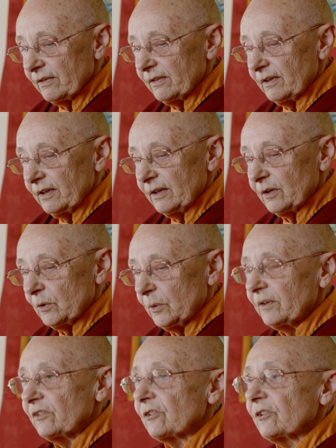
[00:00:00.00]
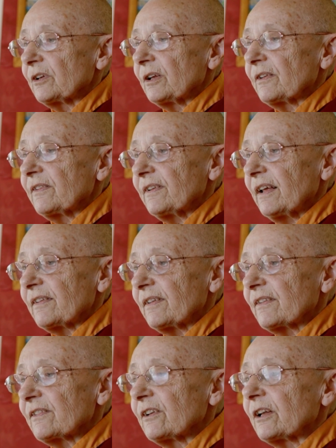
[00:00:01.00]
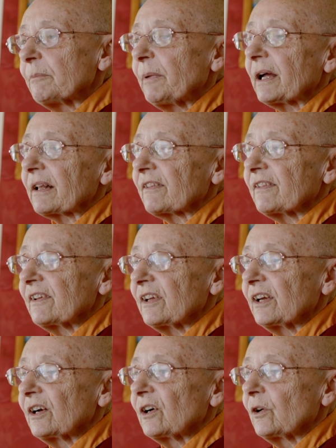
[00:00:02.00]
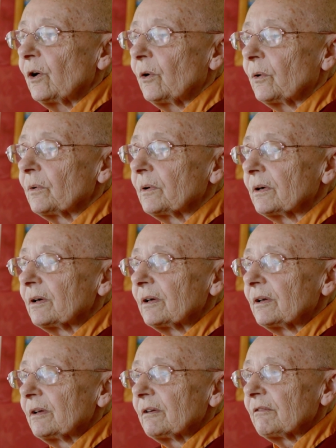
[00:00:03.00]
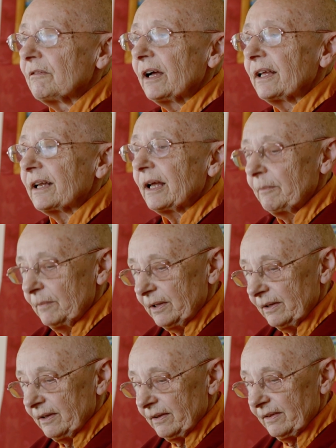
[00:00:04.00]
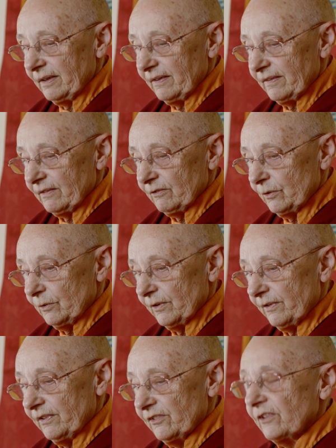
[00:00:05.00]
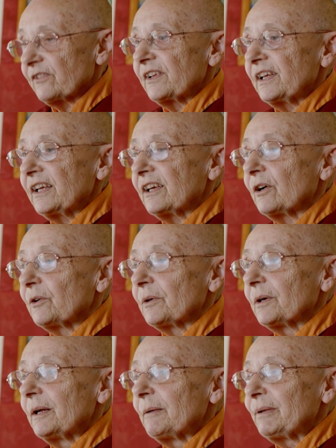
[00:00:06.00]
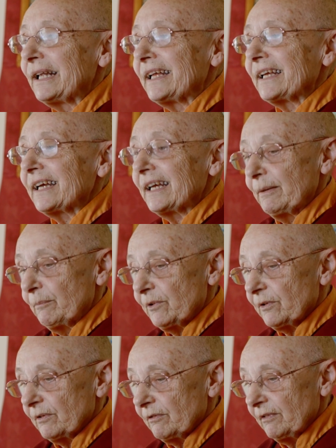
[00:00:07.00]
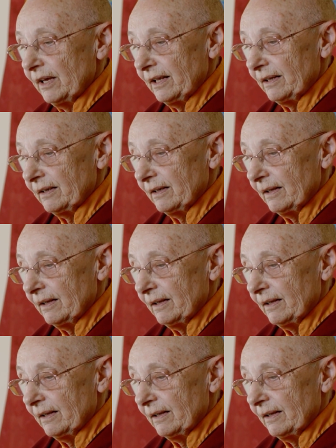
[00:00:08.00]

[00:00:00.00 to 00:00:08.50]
the questioner says, it's not about seeking a goal, right? I mean, this, of course, is just the ego playing games, right?